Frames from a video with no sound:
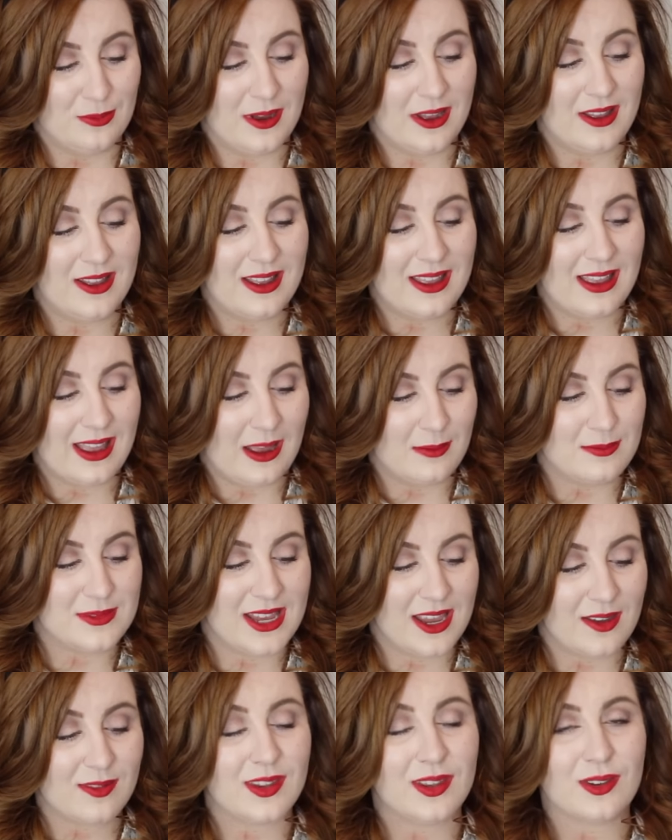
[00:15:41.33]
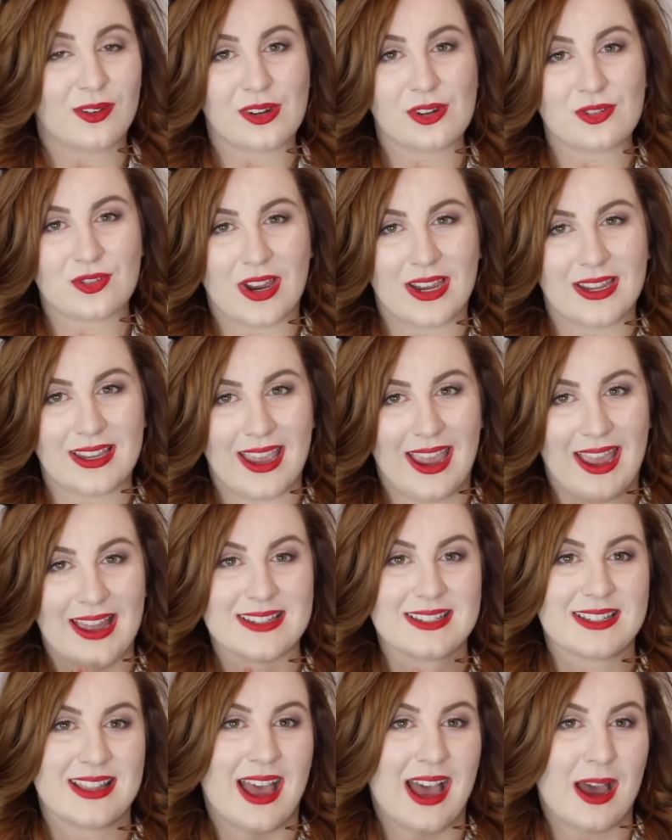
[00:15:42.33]
But I'm definitely going to try and get
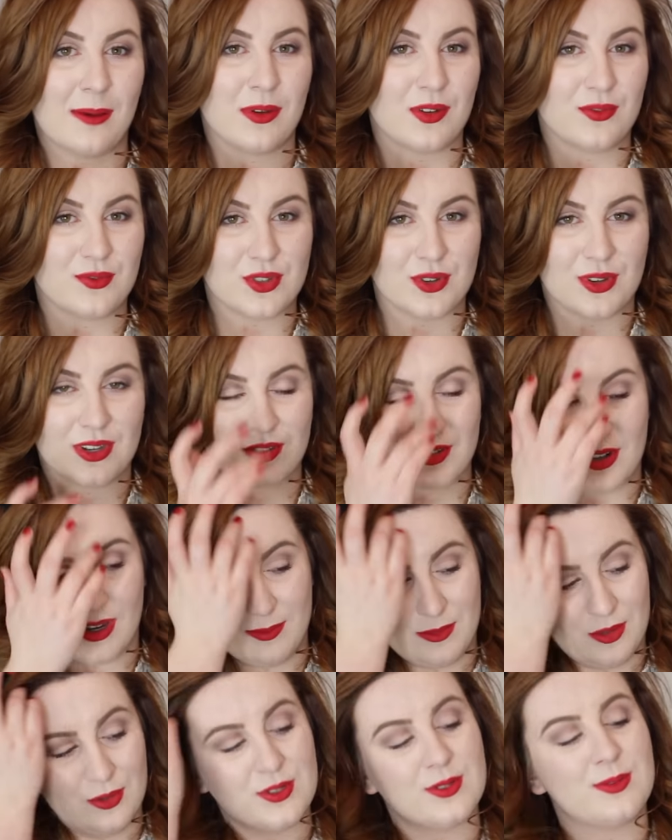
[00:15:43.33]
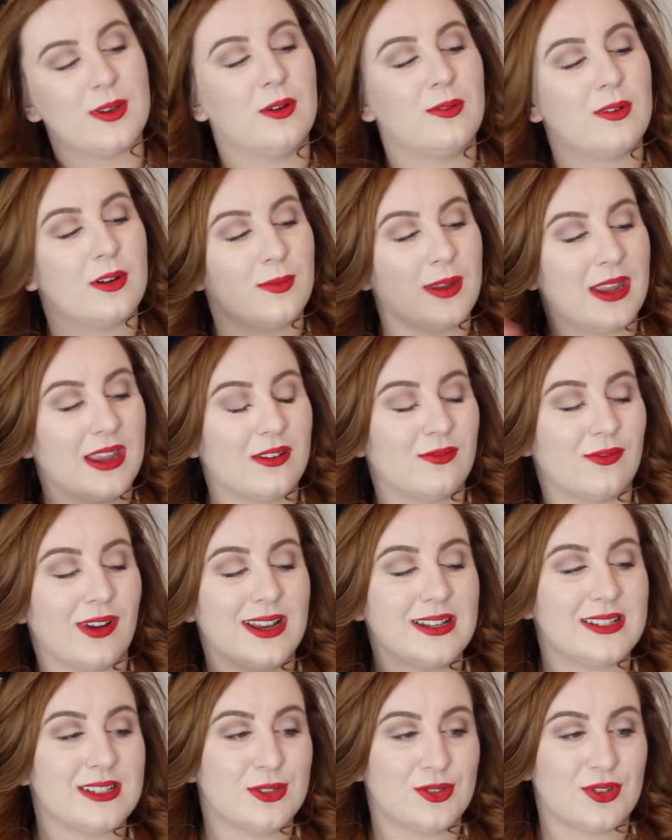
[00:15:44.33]
into the habit of doing trip notes while we're away and
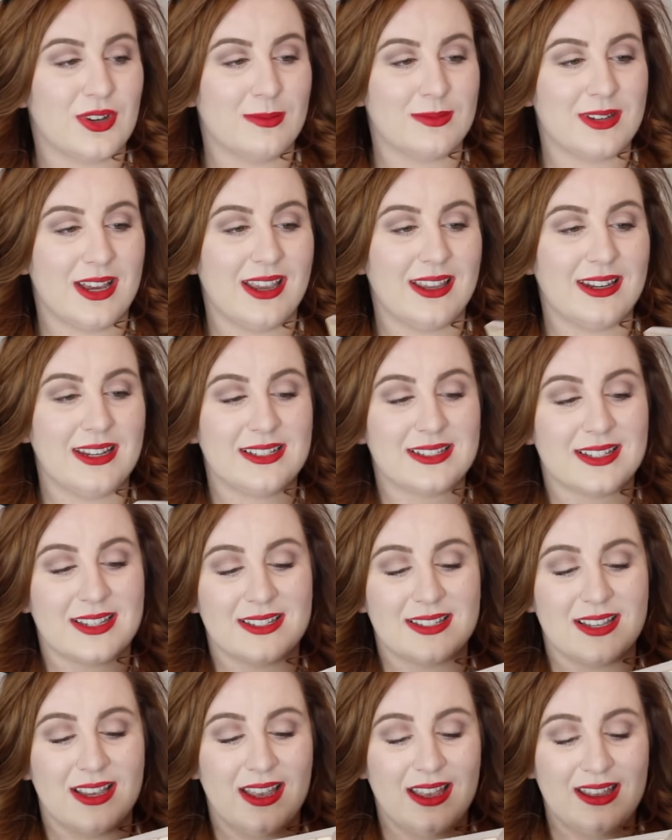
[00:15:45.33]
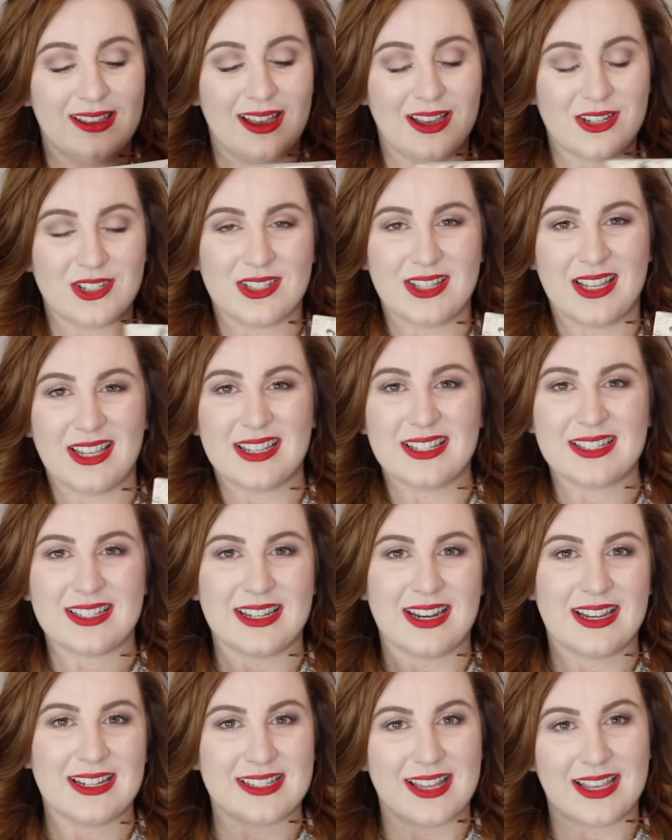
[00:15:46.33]
writing trip diaries, because I just think
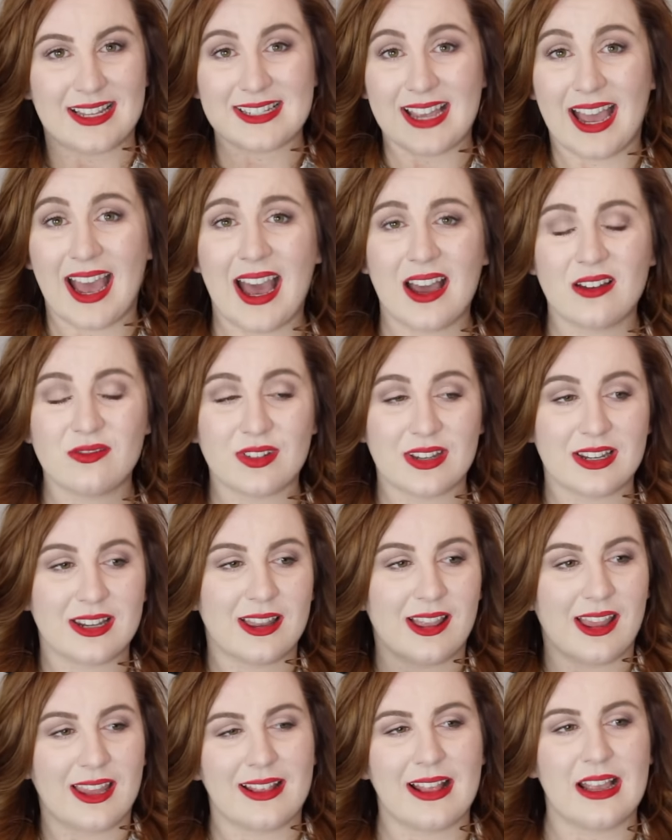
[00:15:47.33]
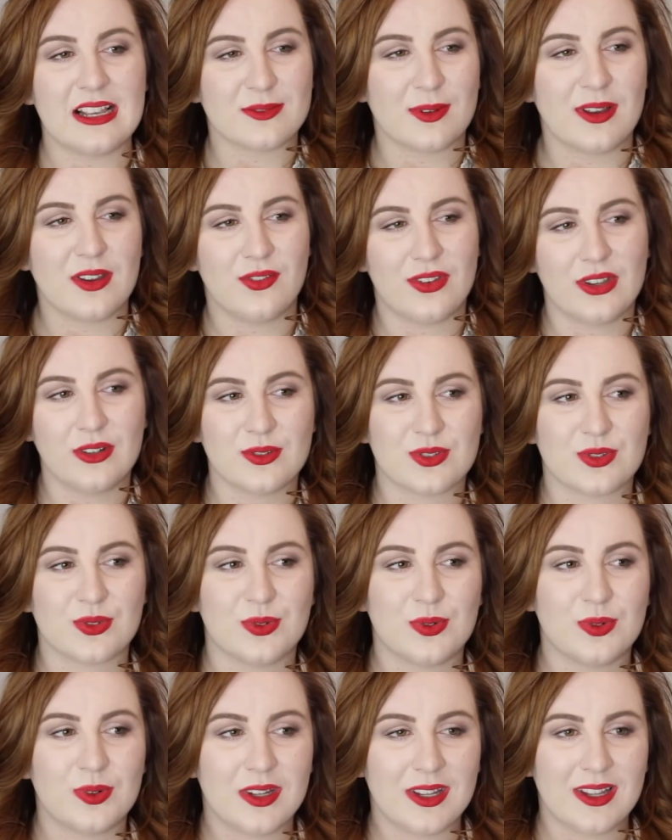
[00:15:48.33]
it's a nice thing to have, and like that's why I feel
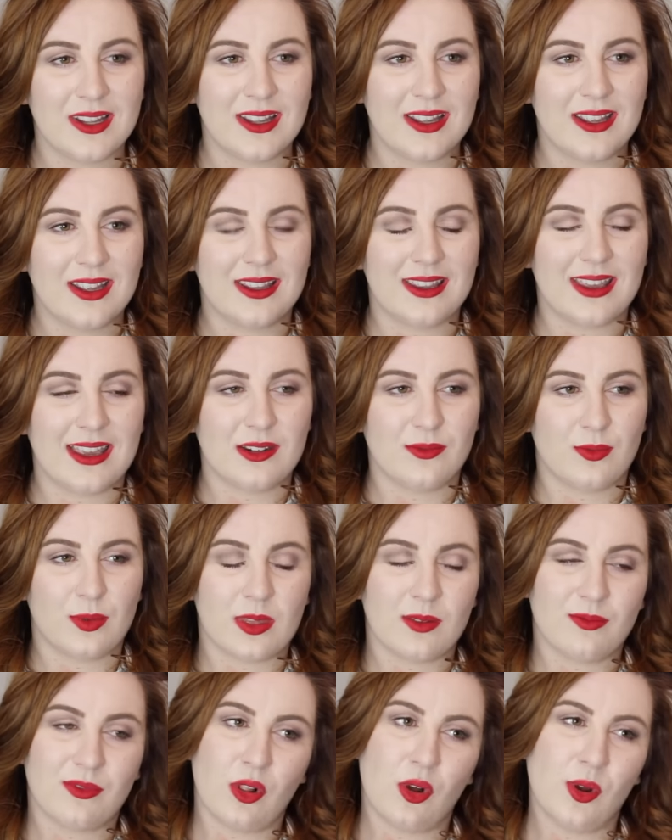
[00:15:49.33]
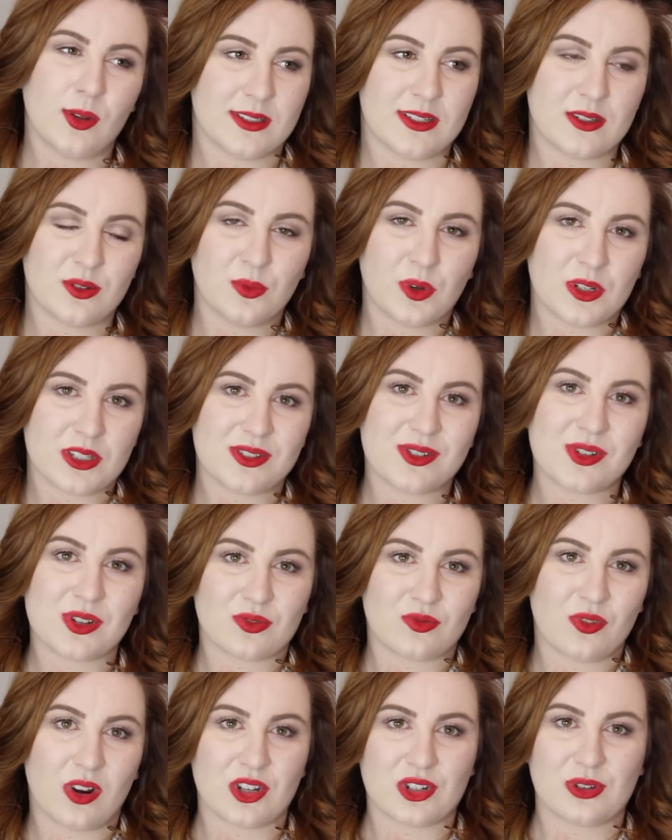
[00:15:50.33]
so kind of with the vlogs, I don't want to
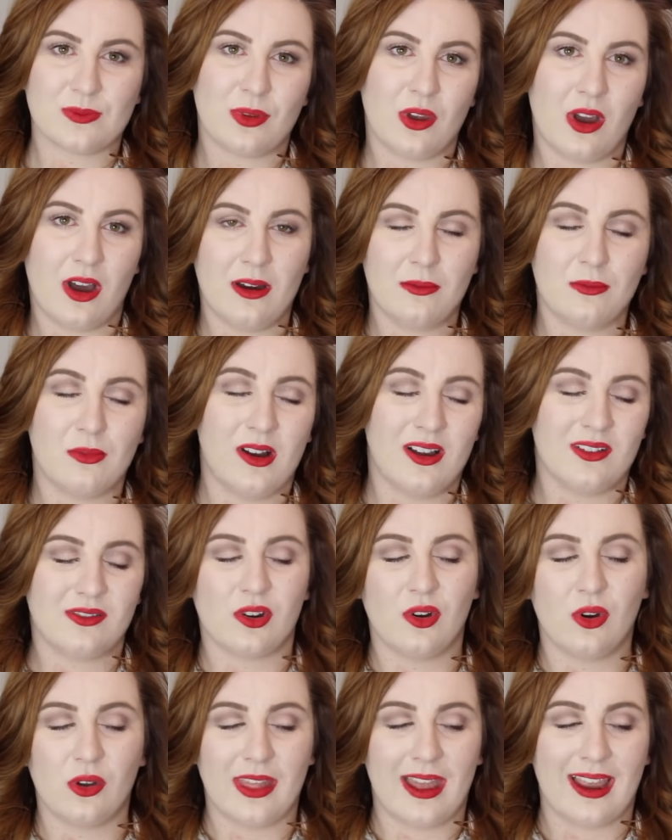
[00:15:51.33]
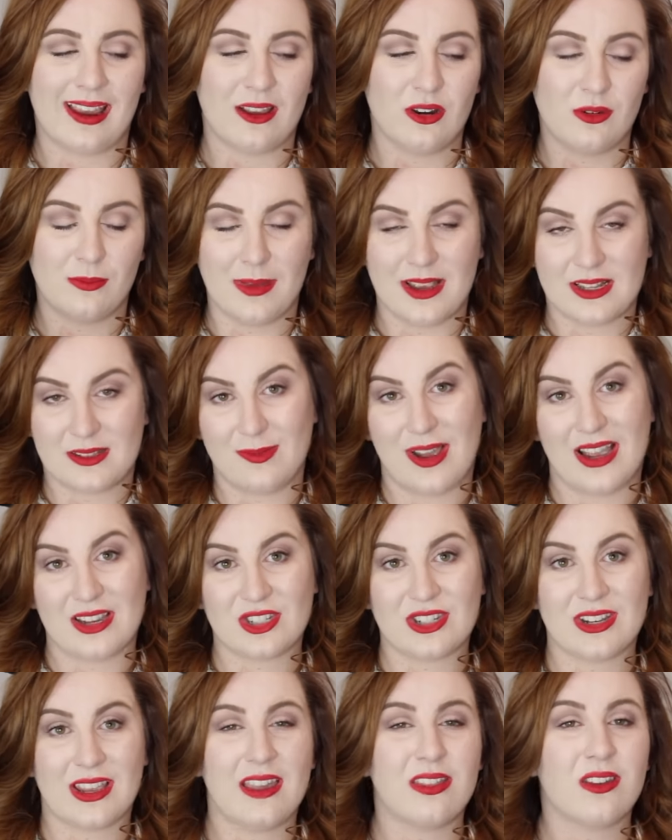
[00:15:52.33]
just rush and put up what I've got that I can
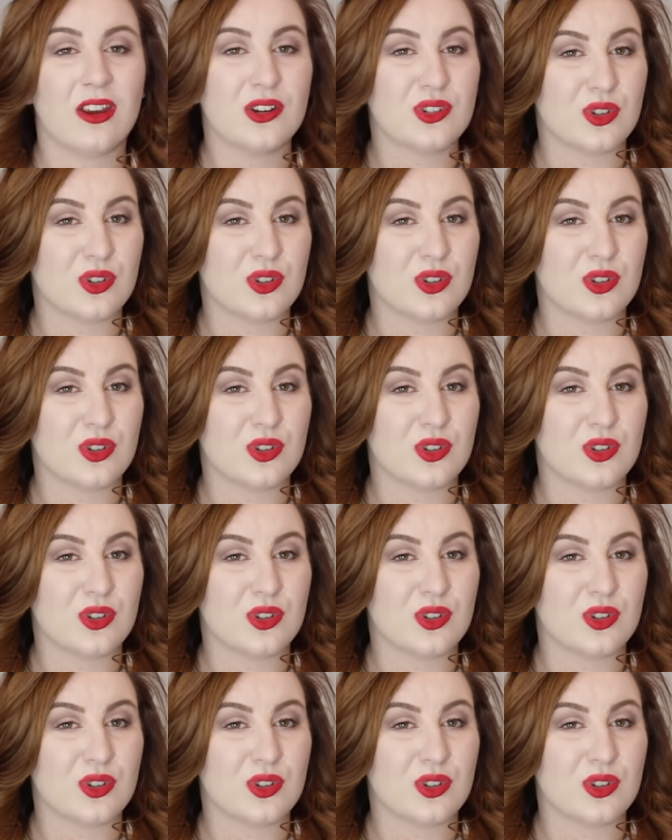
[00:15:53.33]
mismatch together.